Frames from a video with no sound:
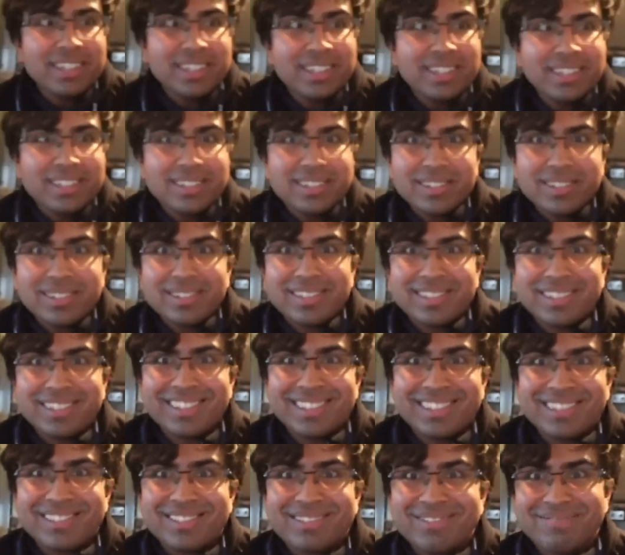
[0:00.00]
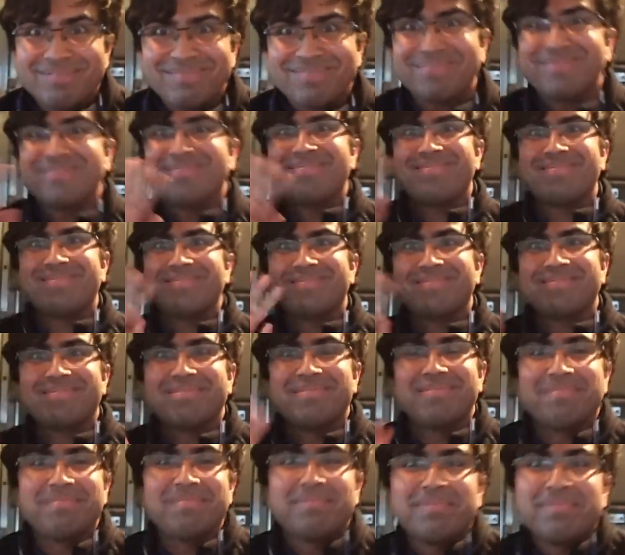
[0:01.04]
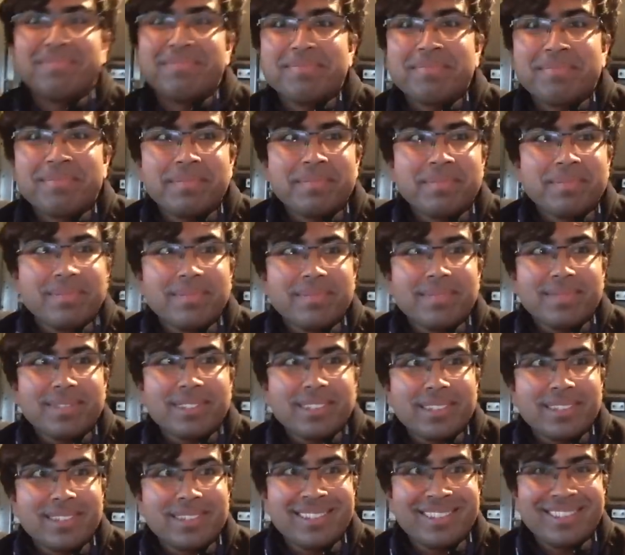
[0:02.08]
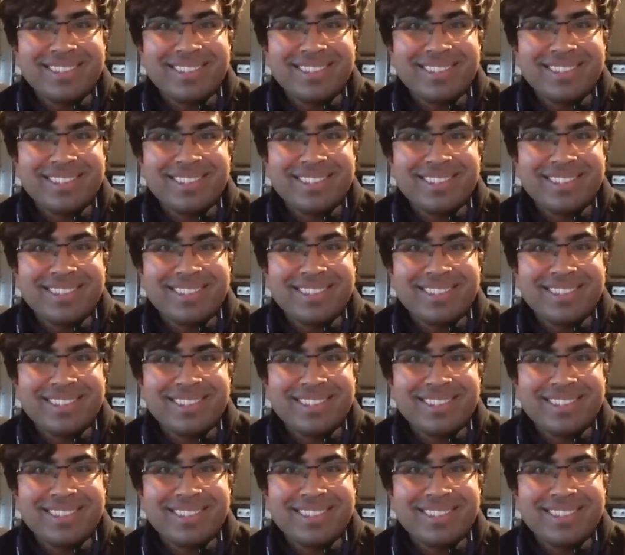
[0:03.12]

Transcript: goodbye to Harmon. He is a dispatcher